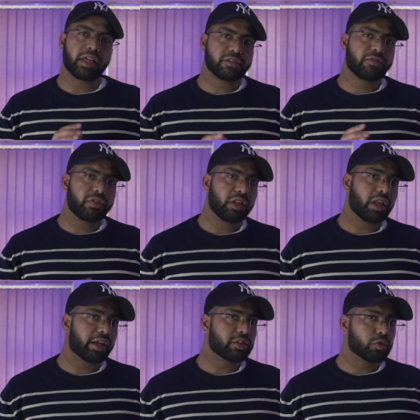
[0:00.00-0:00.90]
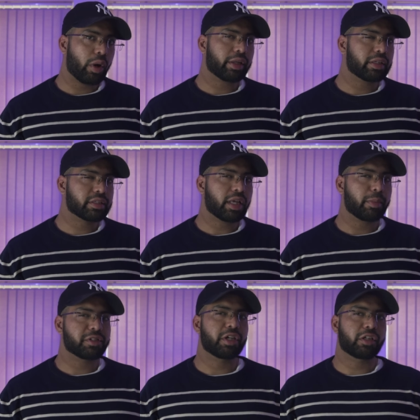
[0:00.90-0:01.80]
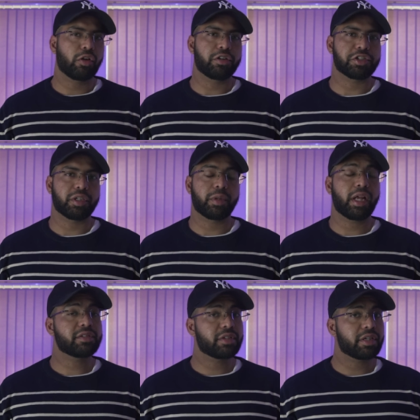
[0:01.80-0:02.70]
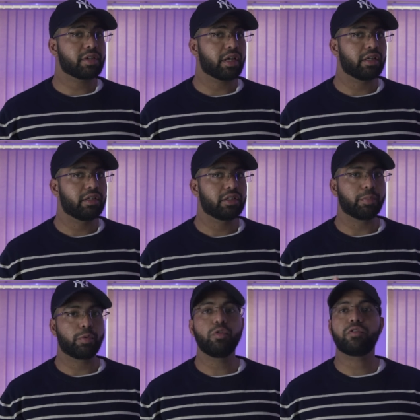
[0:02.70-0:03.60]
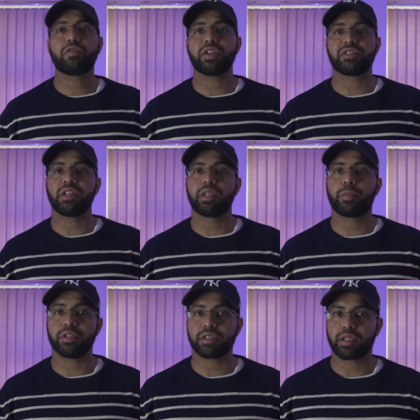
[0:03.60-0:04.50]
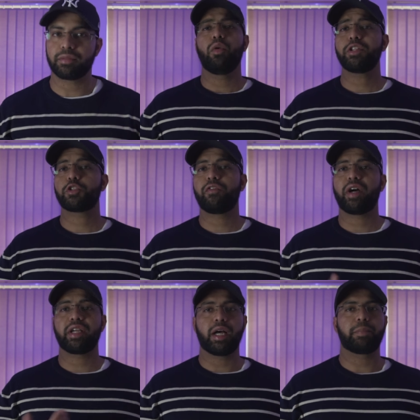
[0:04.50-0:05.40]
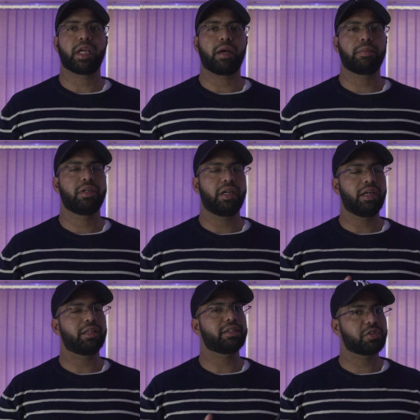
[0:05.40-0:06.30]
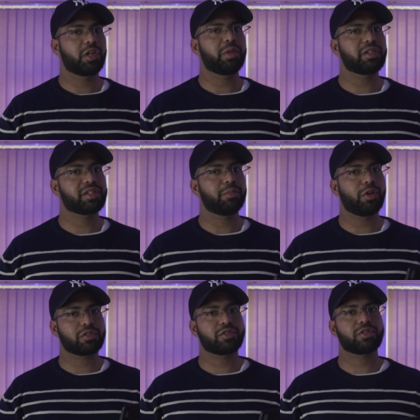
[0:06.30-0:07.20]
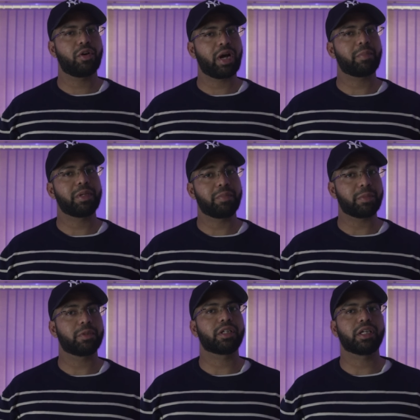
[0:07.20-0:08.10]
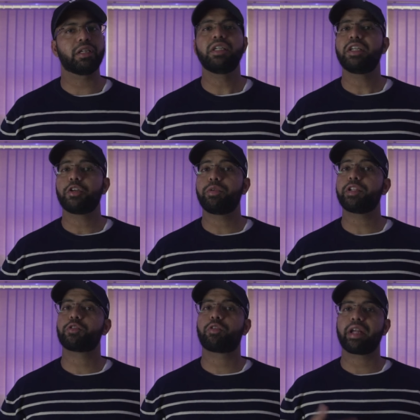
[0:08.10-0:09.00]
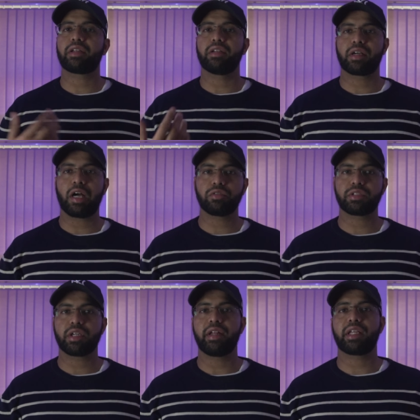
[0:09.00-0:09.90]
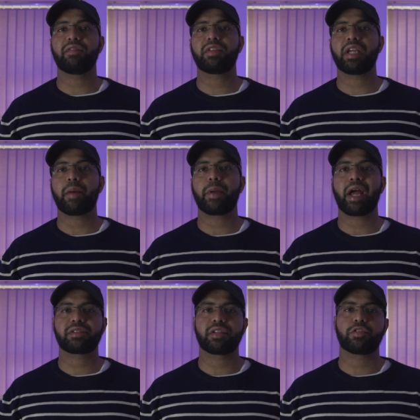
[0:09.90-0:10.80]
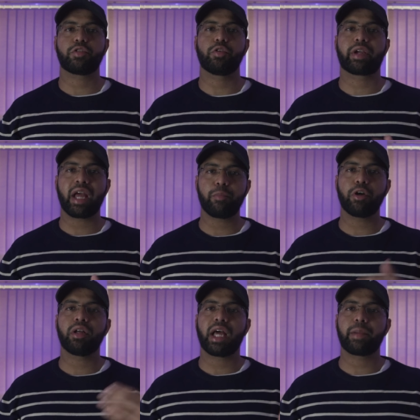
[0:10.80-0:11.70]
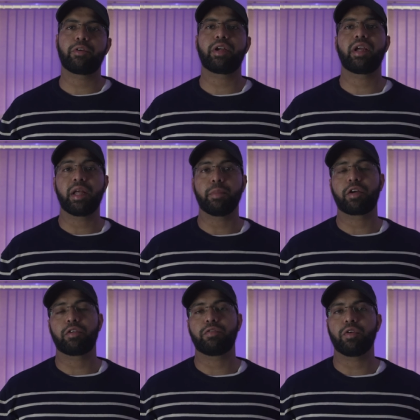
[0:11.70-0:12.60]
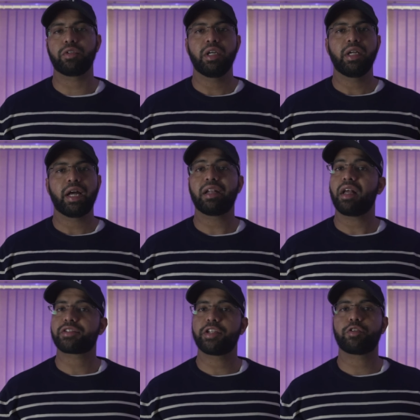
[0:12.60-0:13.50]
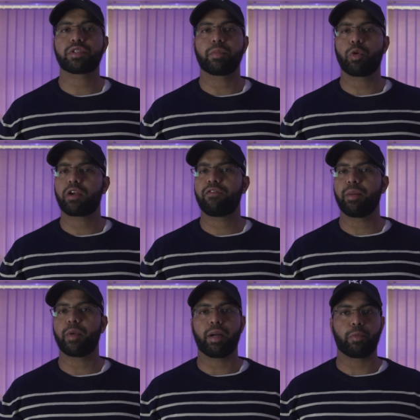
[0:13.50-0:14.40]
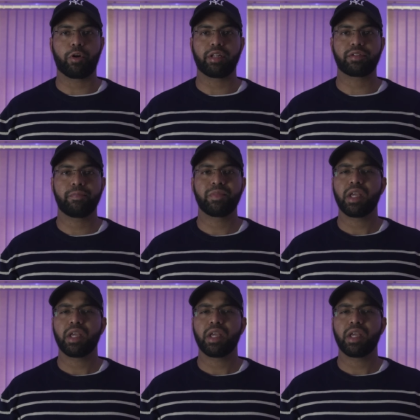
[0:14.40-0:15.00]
does feel like it's quite an established technology, but as they say, the proof is in the printing. Once you fire up the app, and there's going to be some not so happy people here, you need to create an account and give the app access to your camera, library, and microphone, and lastly do some quick firmware upgrades.